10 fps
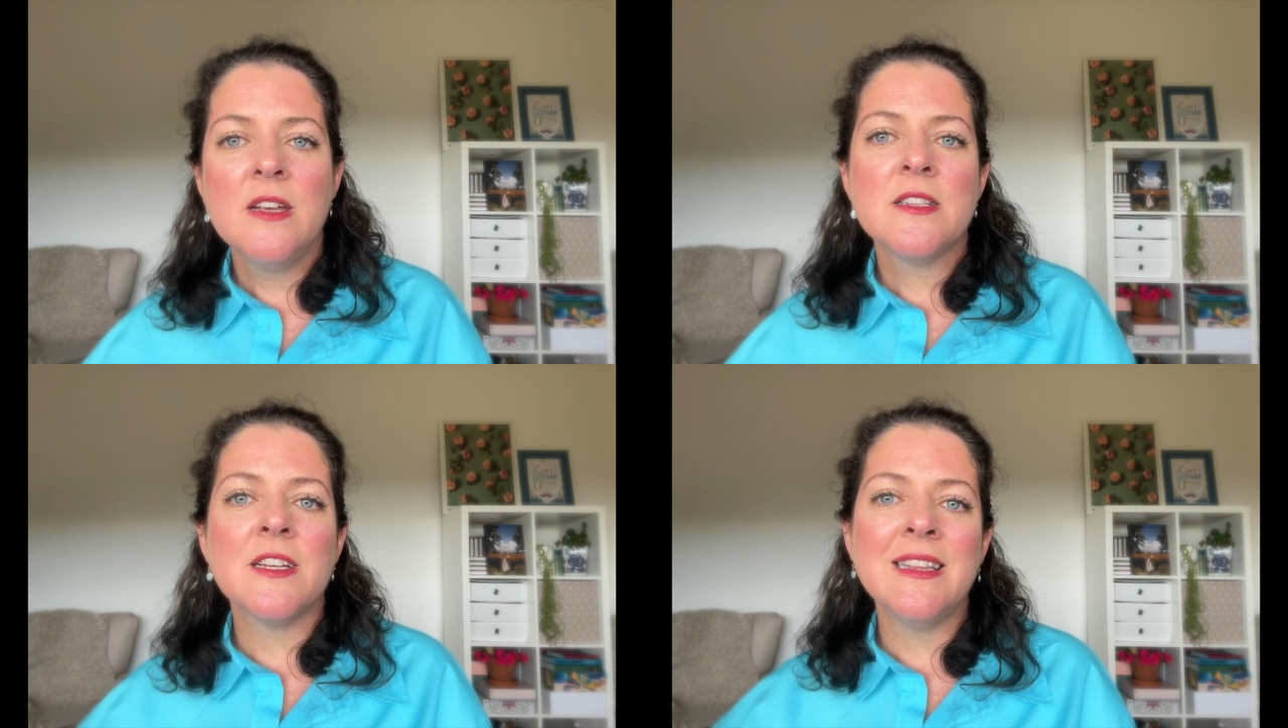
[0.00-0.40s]

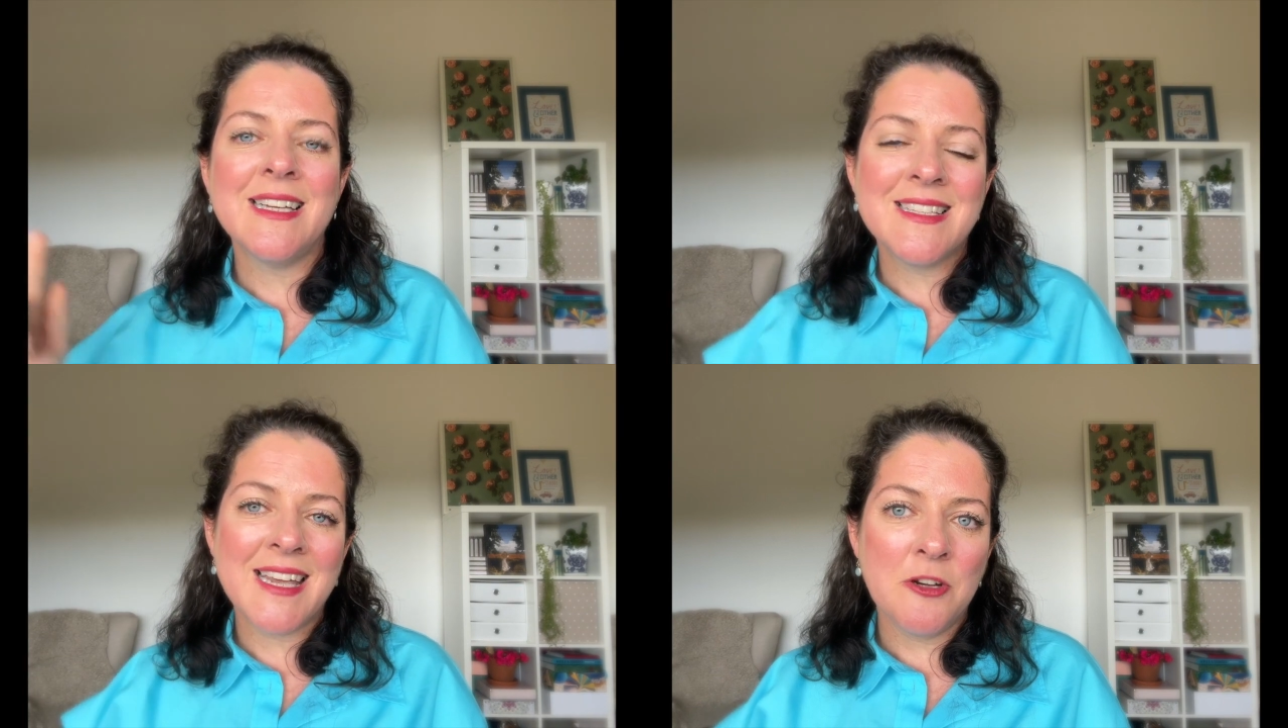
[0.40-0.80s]
So
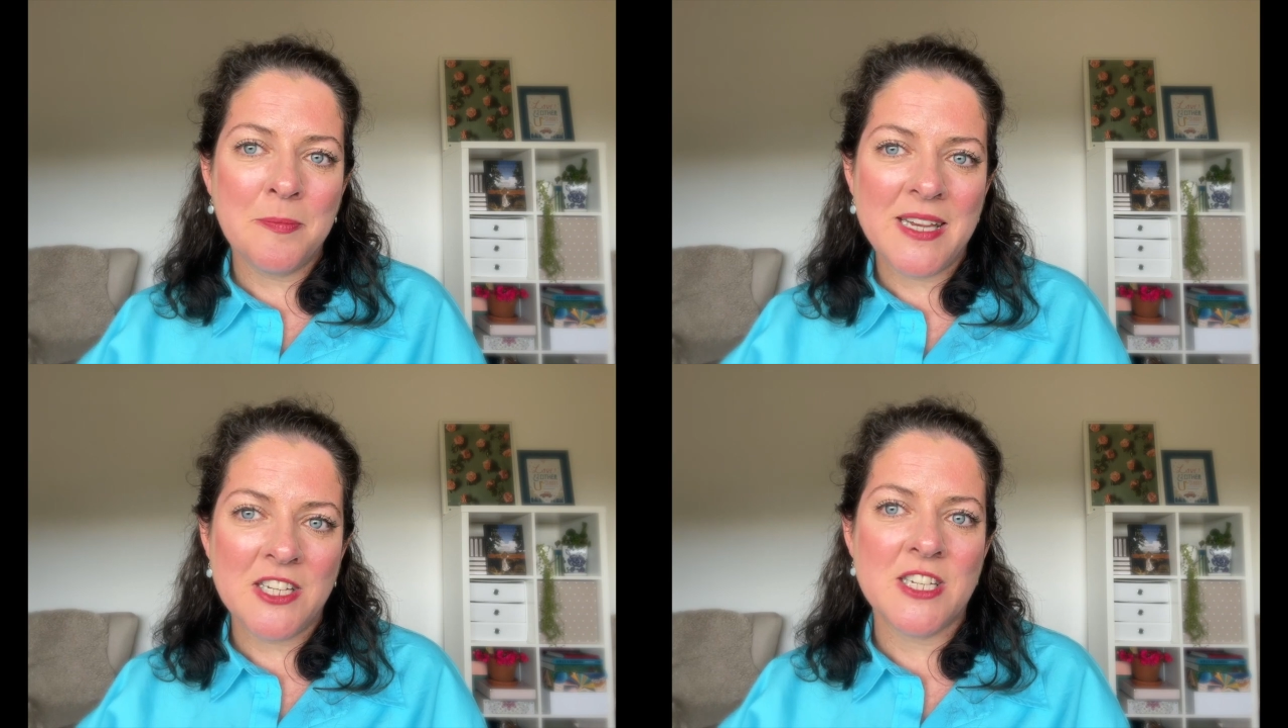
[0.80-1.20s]
let's get your
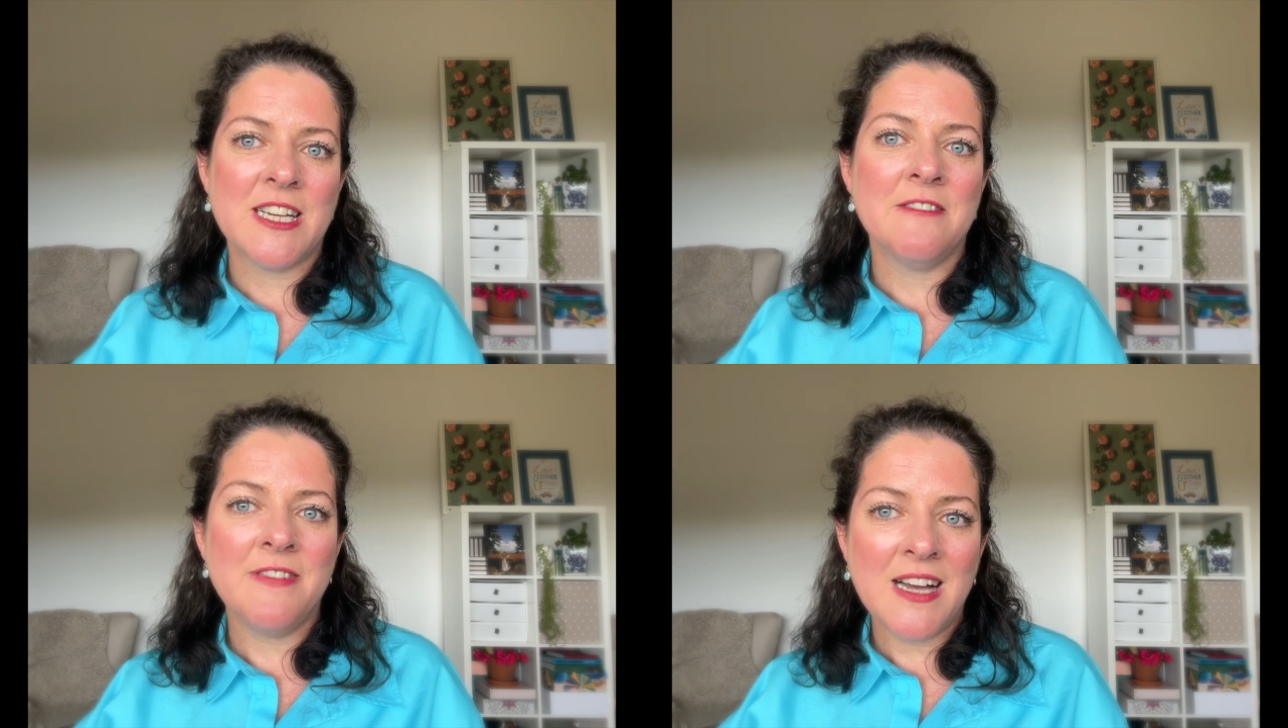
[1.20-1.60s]
pitch
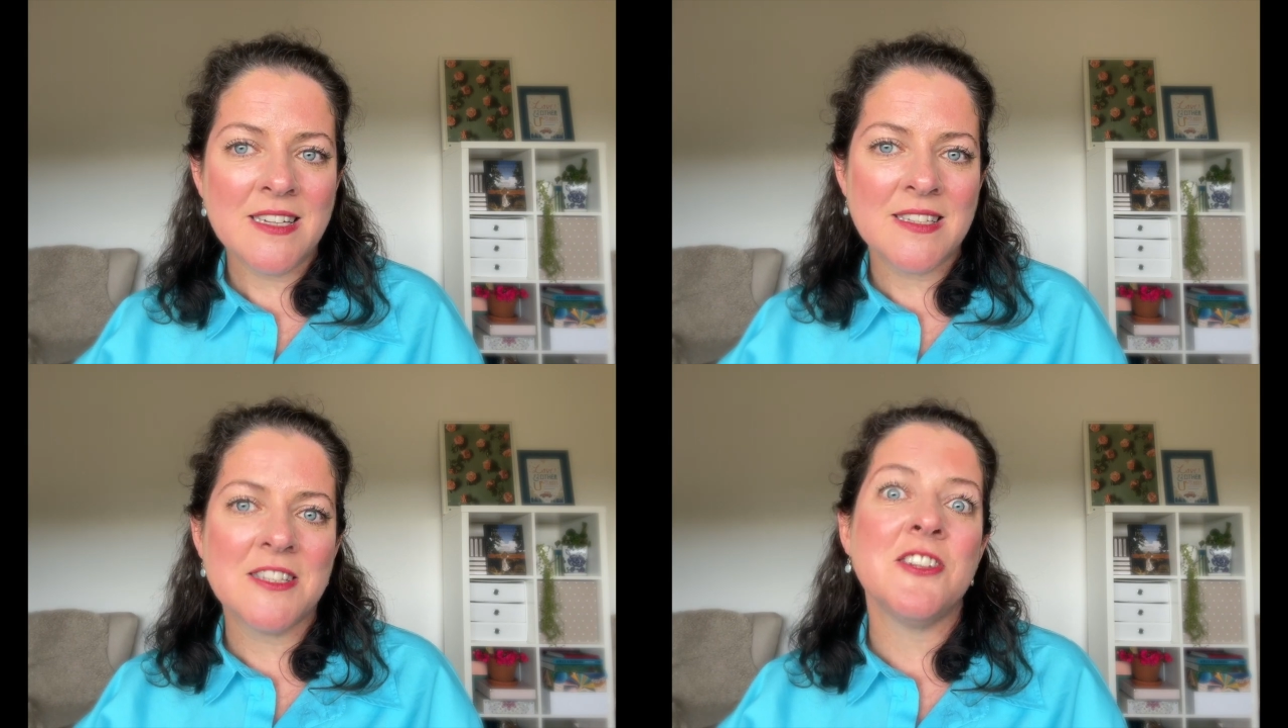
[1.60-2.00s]
done
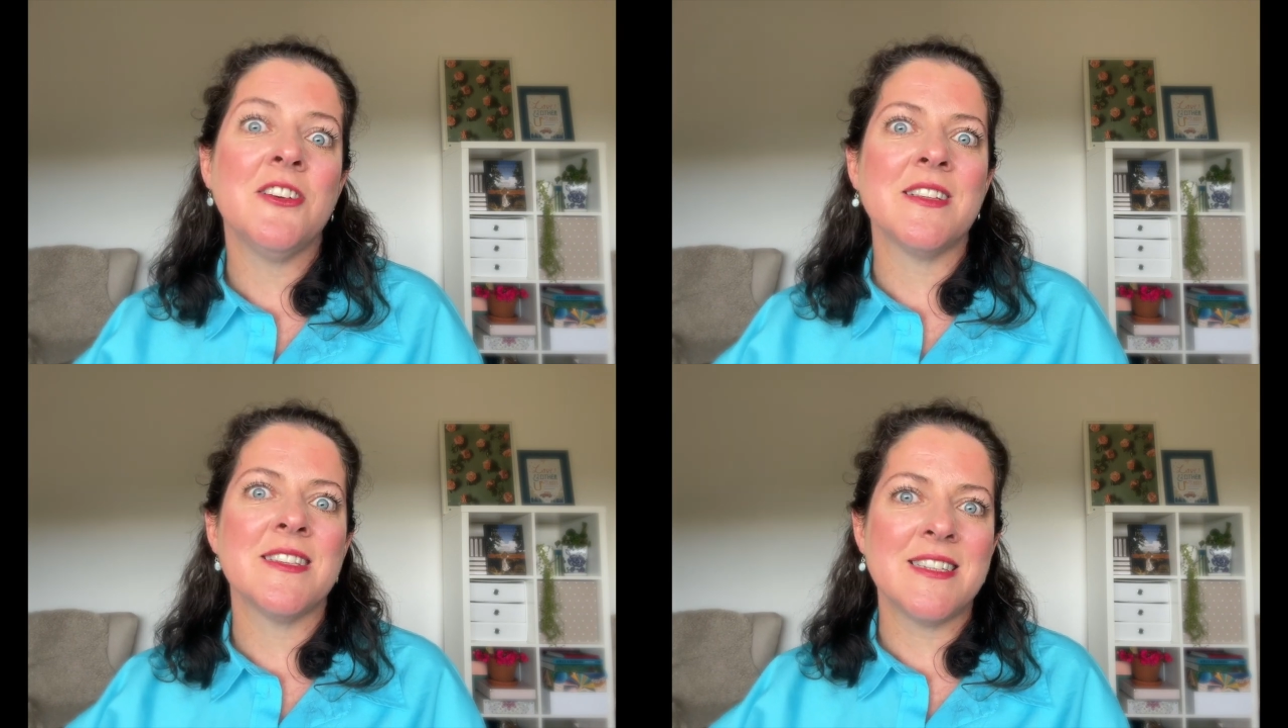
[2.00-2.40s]
fast so you
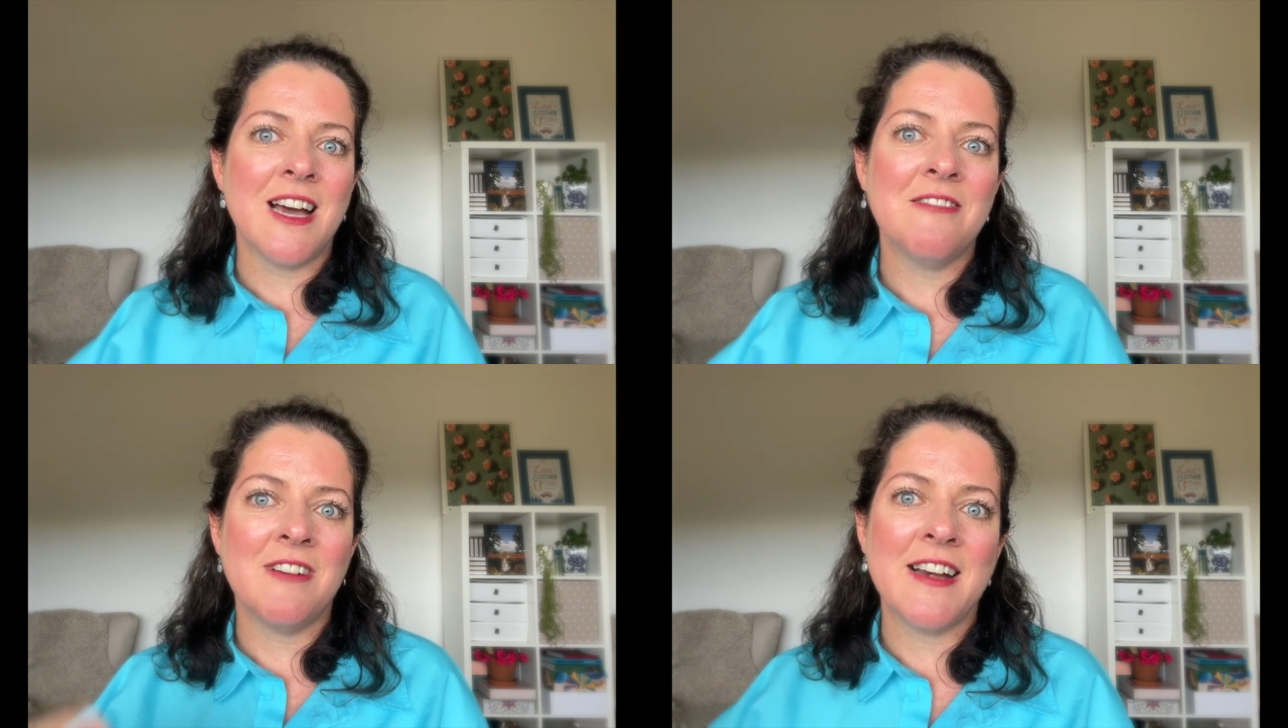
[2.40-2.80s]
can
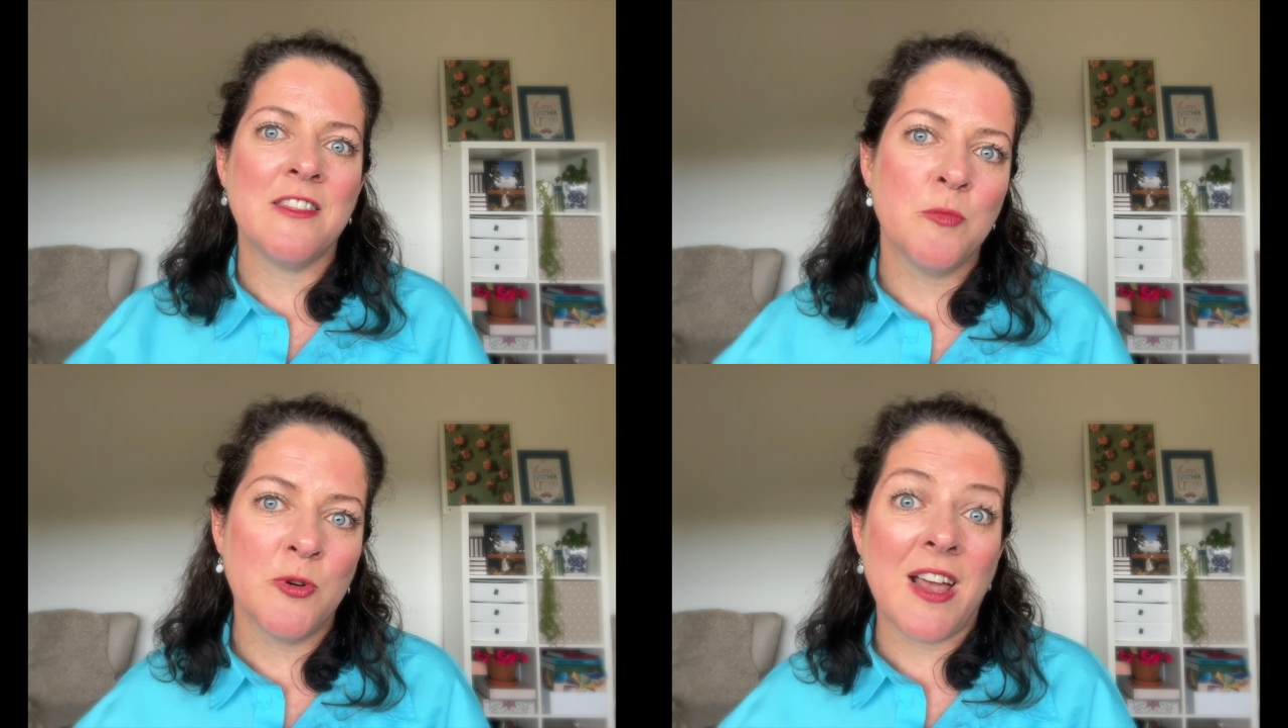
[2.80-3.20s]
start writing
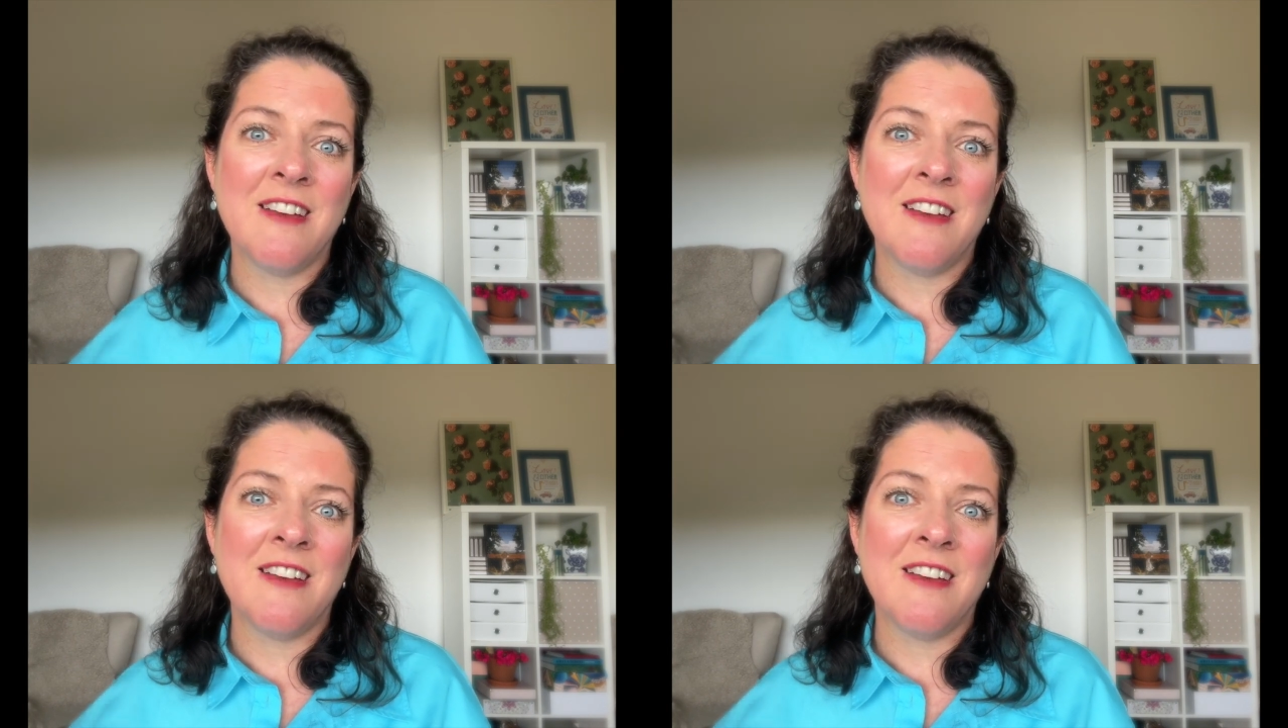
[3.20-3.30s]
the book